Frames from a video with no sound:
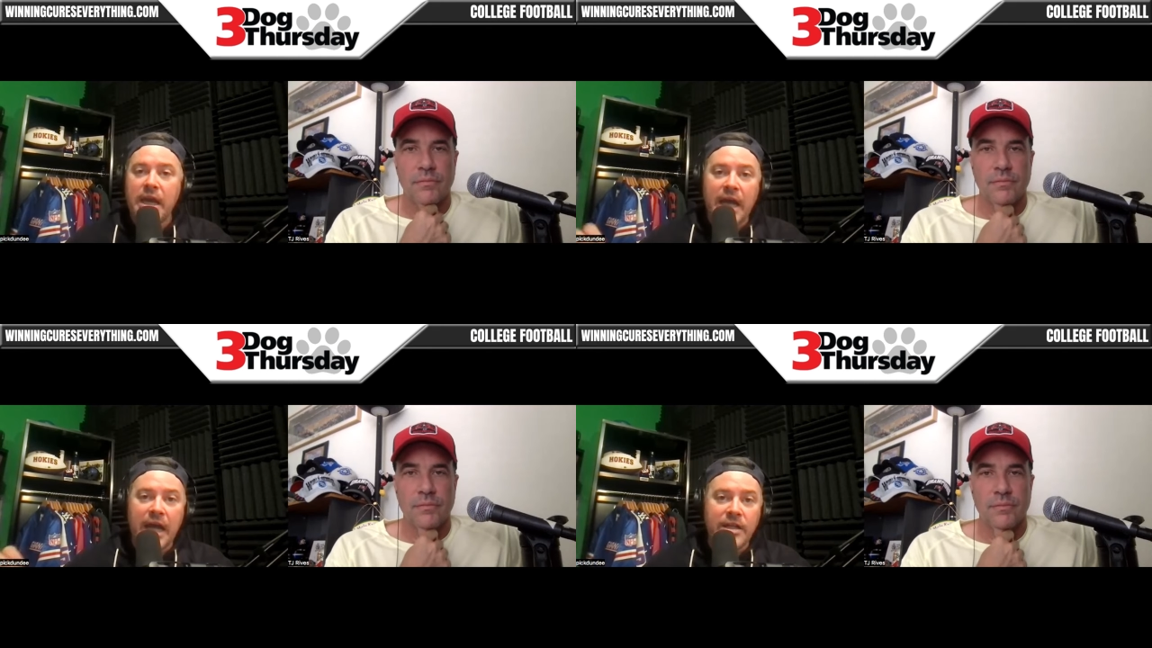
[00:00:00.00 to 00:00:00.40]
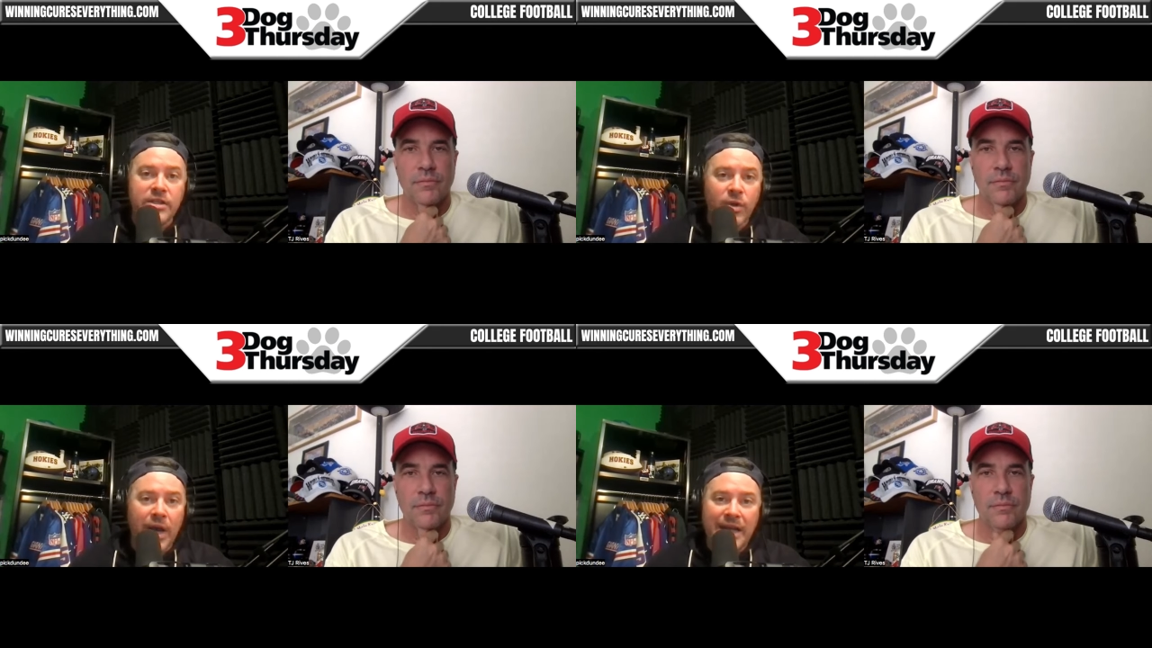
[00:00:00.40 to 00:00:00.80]
Speaker 1: Uh,
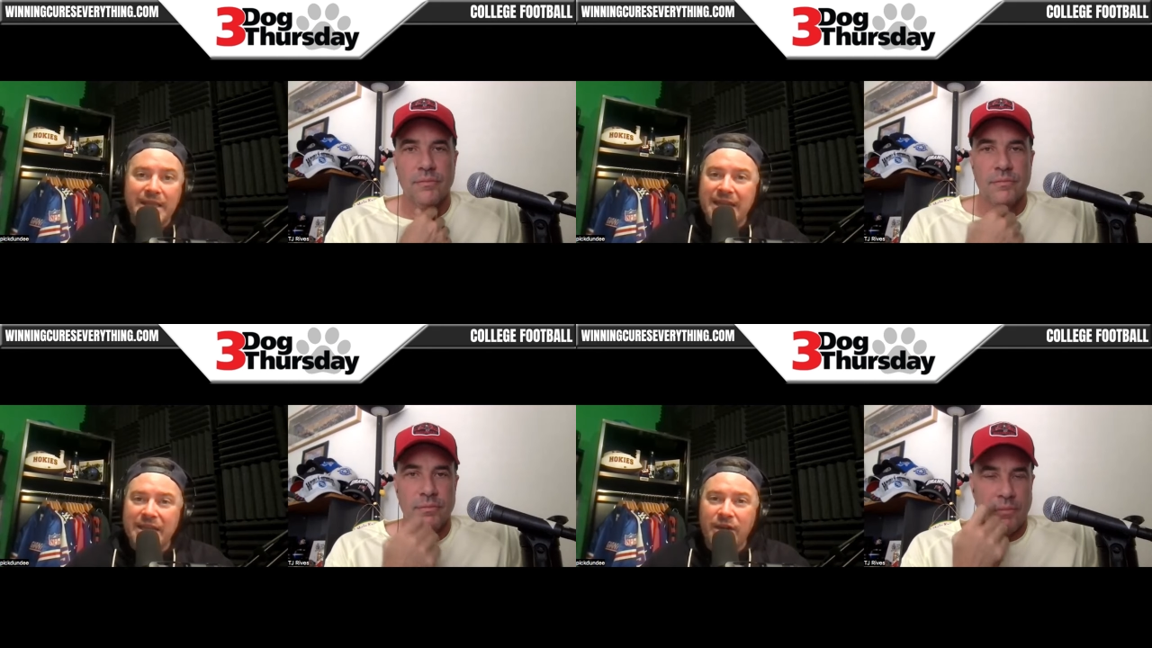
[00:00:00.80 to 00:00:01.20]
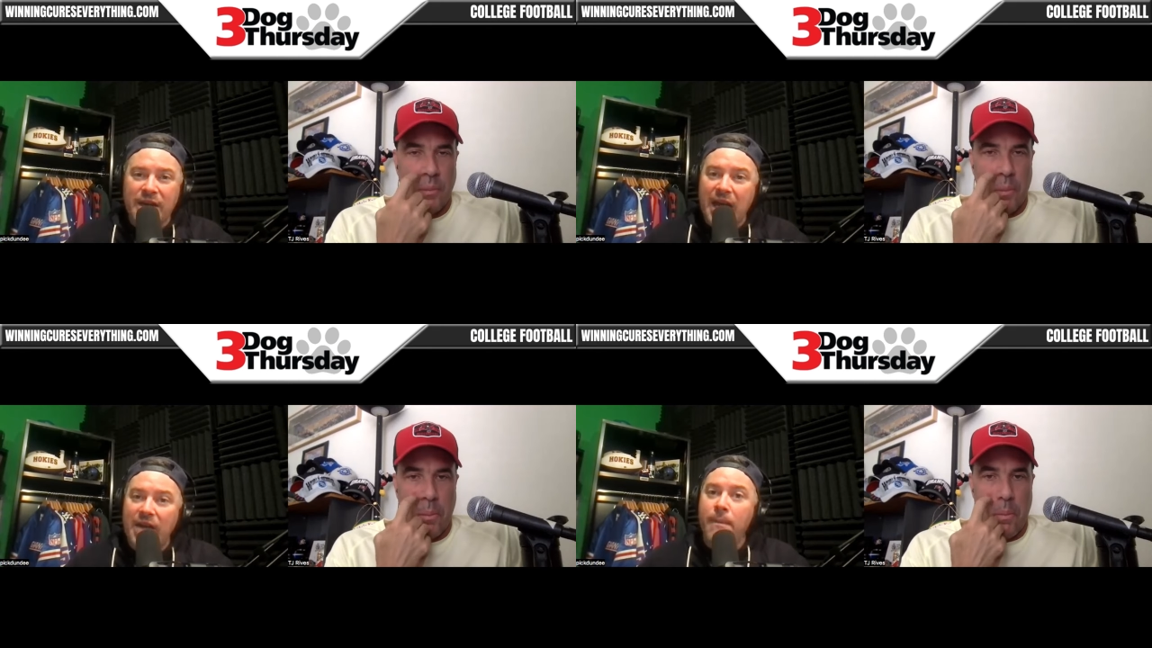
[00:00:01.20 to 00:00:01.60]
so I think they're
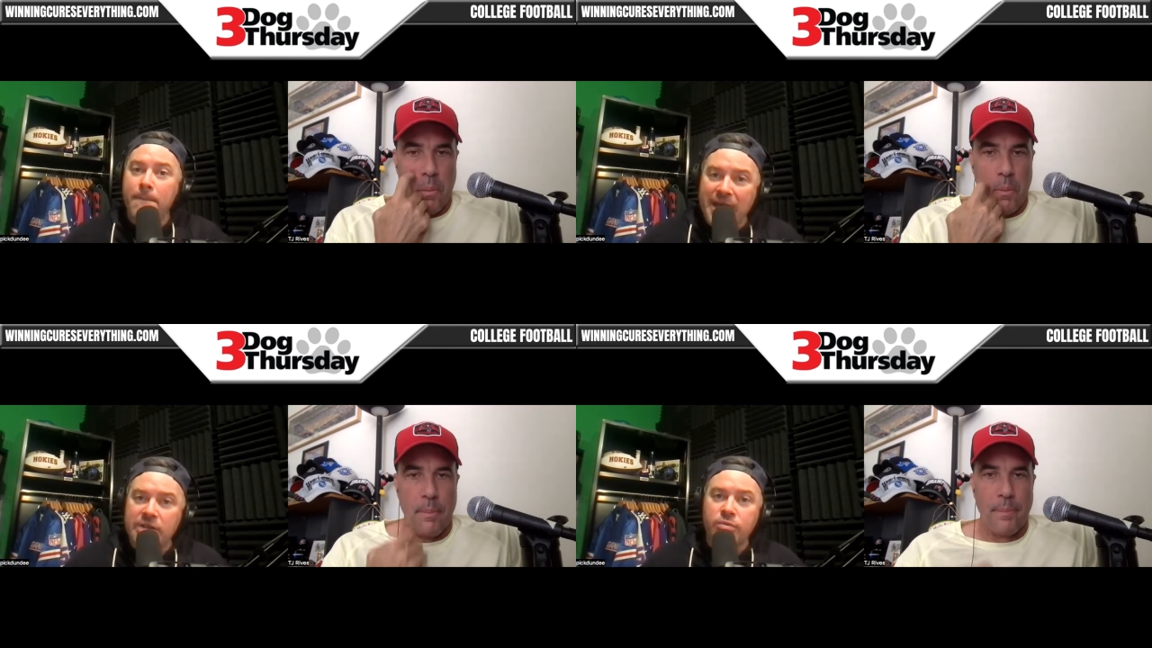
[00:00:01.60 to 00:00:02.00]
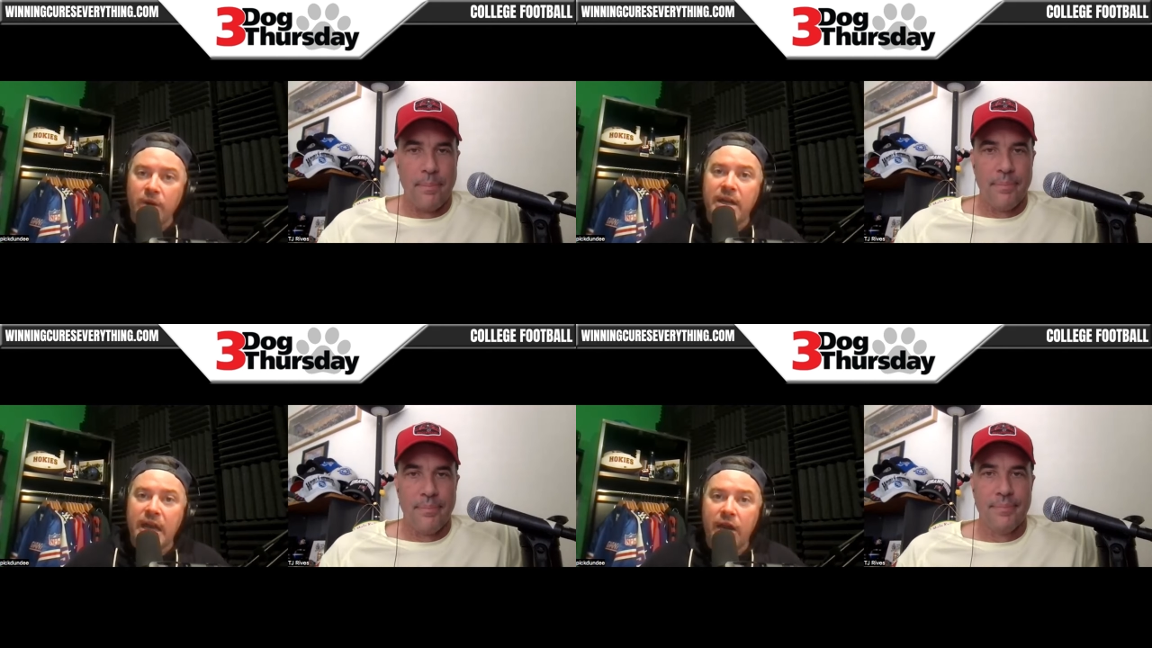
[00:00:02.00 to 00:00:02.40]
kind of a mess
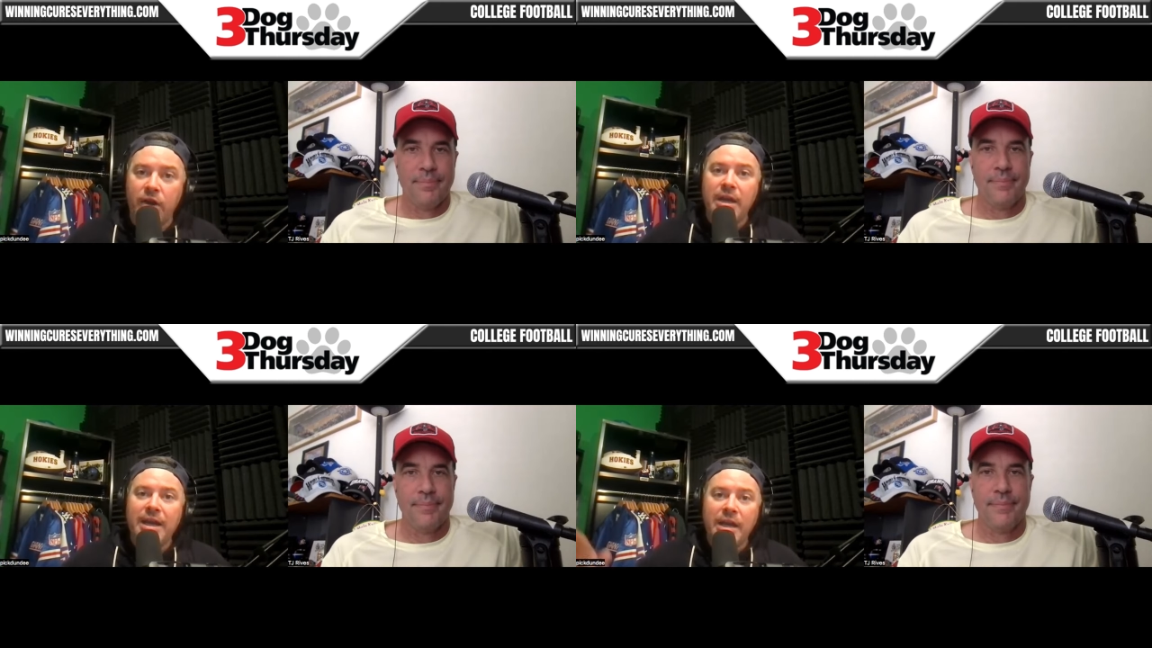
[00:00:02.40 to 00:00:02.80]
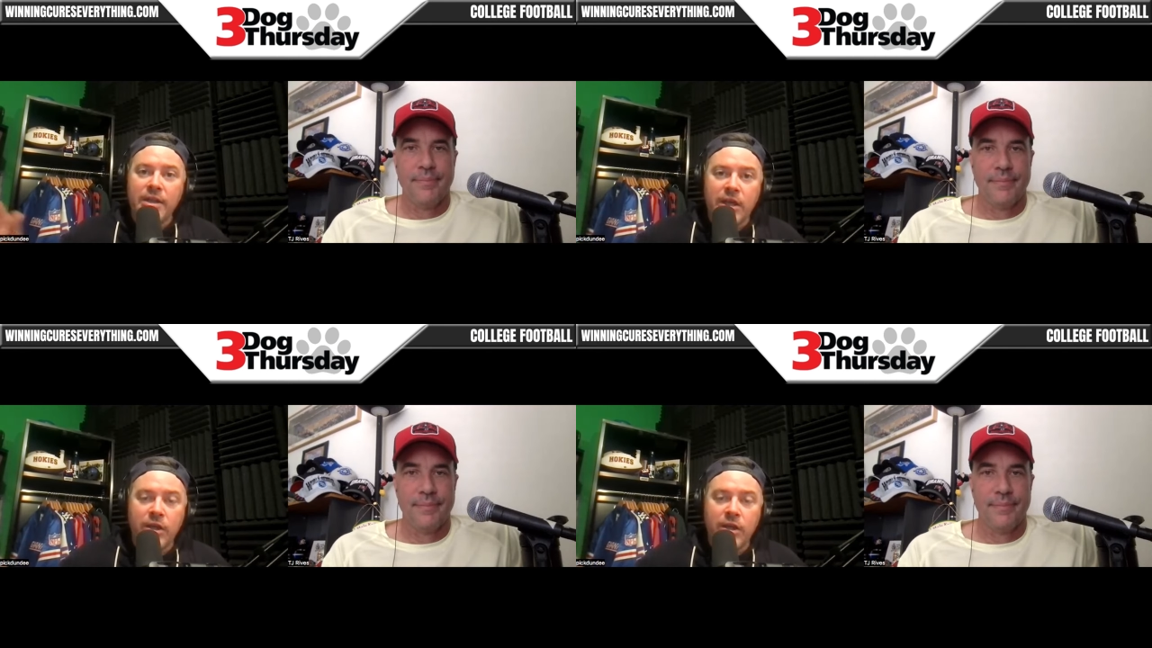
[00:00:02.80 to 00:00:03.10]
right now. I think